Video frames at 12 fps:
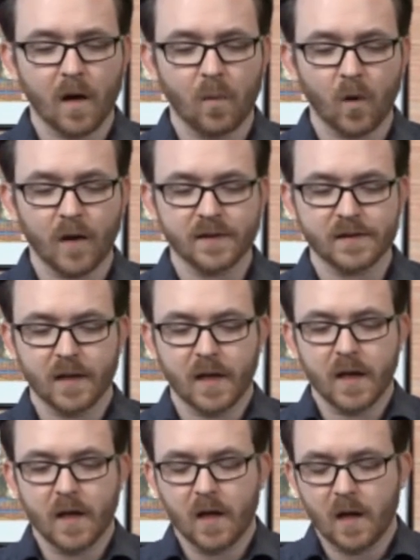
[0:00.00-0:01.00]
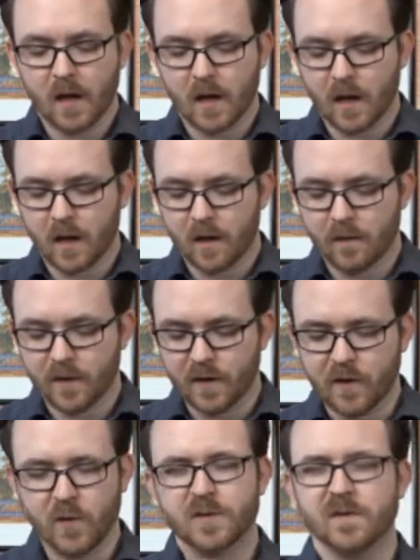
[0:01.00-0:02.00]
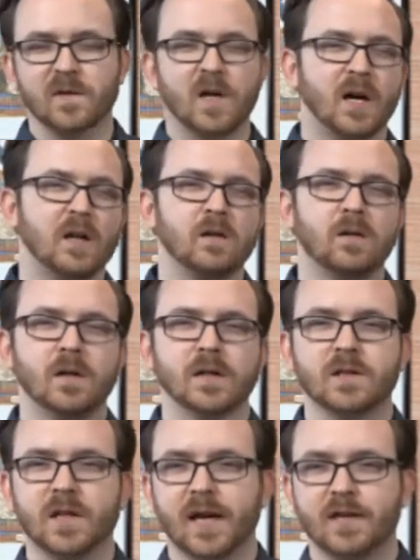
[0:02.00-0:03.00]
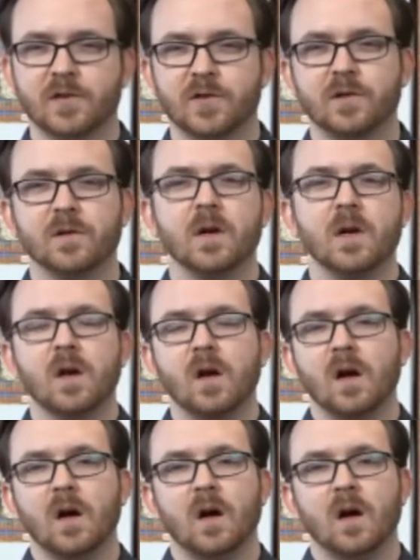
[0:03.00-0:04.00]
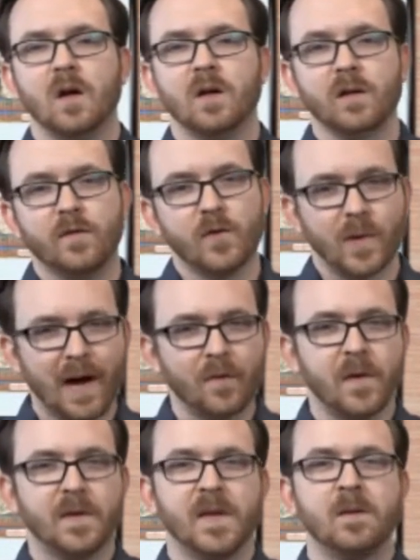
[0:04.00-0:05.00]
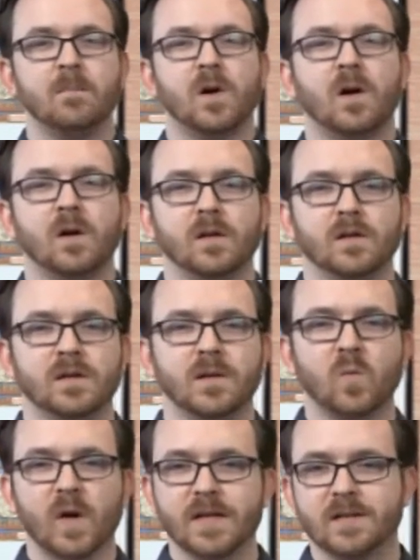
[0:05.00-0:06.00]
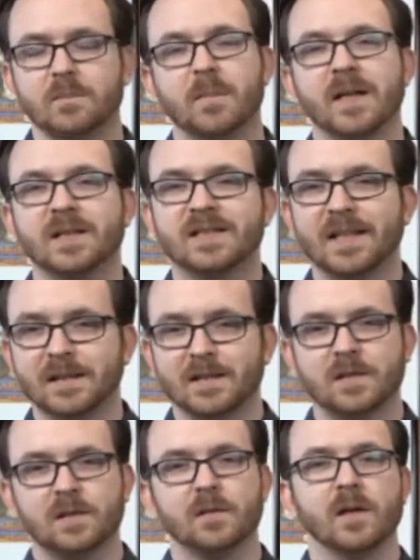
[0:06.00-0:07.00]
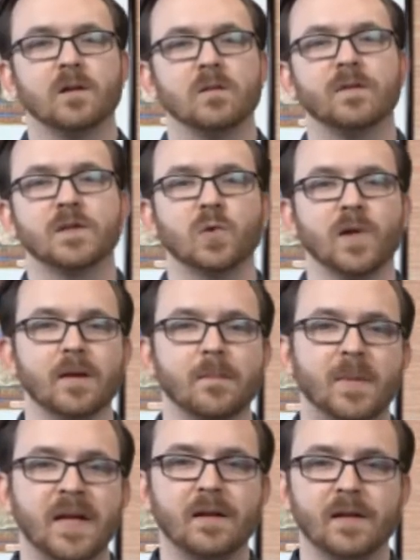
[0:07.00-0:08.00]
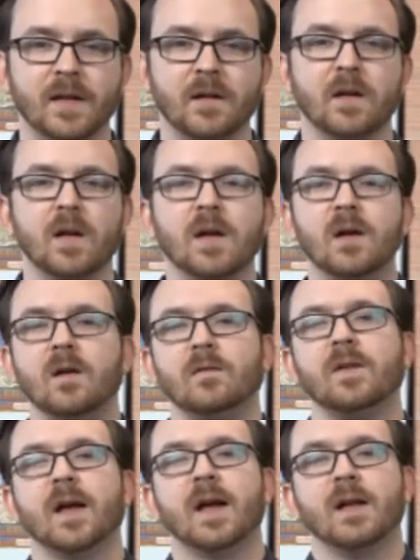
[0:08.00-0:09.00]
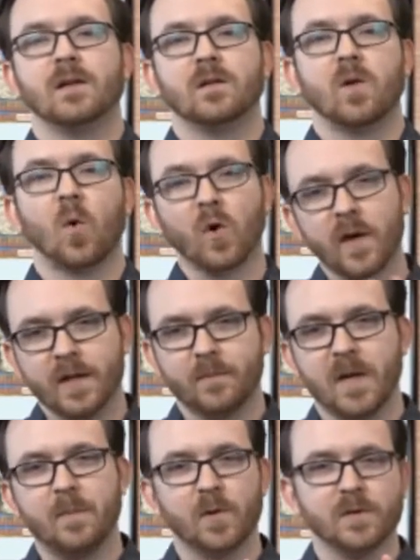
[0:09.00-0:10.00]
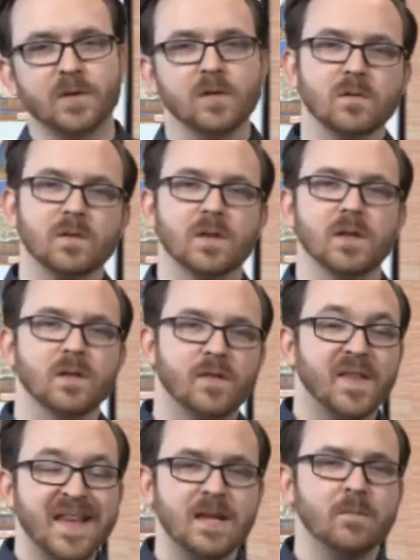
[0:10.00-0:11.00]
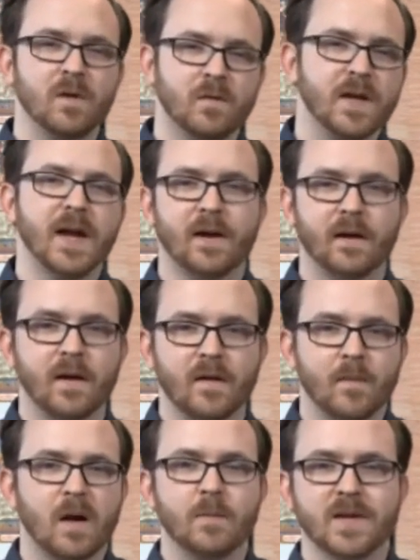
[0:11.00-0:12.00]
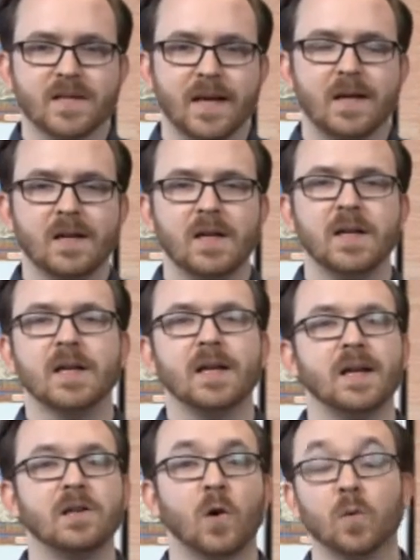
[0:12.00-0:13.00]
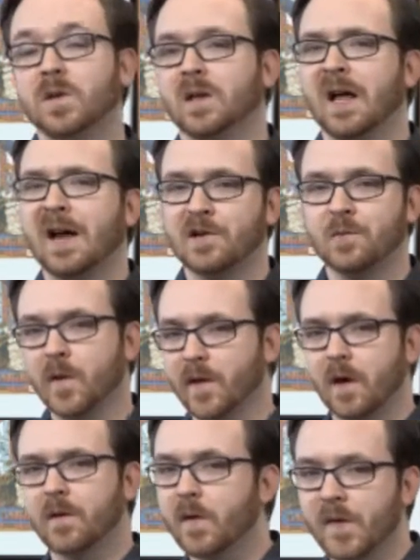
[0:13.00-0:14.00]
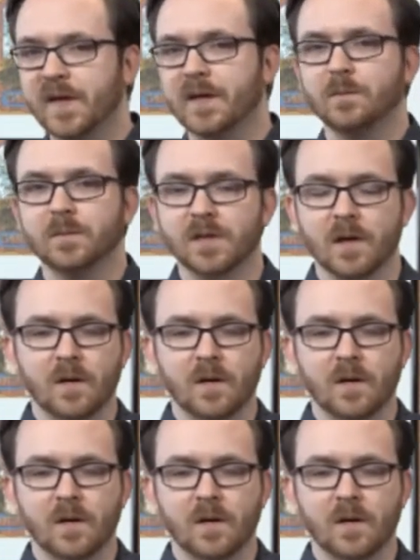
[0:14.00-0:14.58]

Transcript: was the use of color and texture throughout the theme parks in ways that make sense, that are visually appealing, that orient people to the theme of the area they might be standing in and don't clash with other themes,